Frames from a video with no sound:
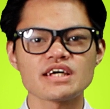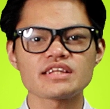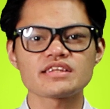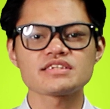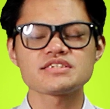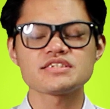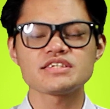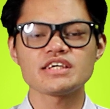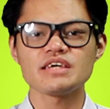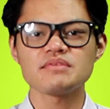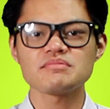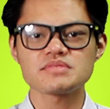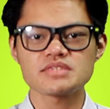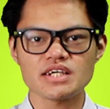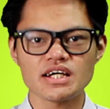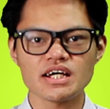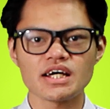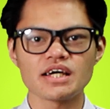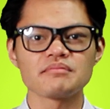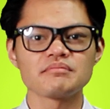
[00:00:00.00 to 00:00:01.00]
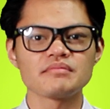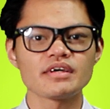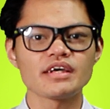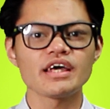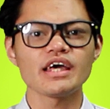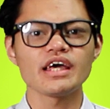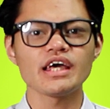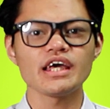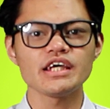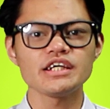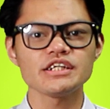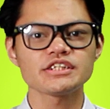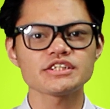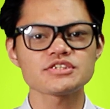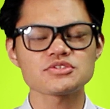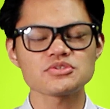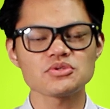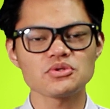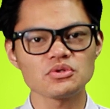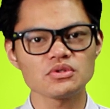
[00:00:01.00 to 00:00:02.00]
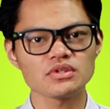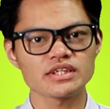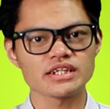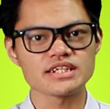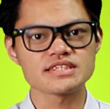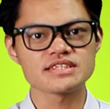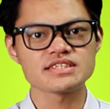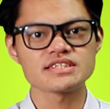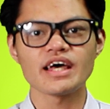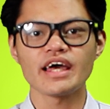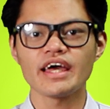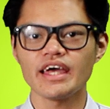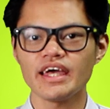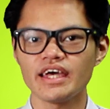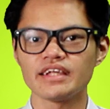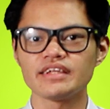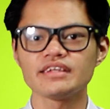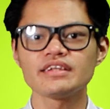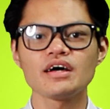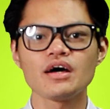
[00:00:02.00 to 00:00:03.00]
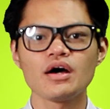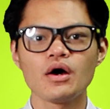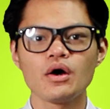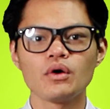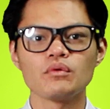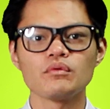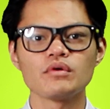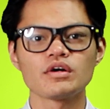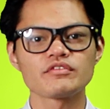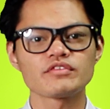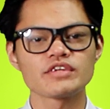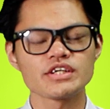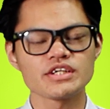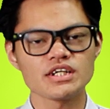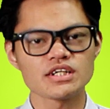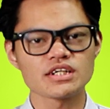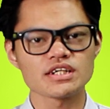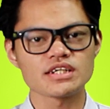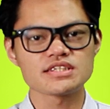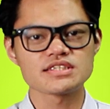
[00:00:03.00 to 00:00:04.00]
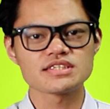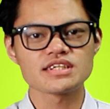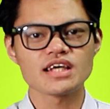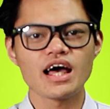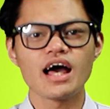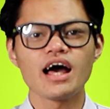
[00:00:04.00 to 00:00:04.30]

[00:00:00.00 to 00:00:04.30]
is at the same time Asia's oldest and one of the youngest.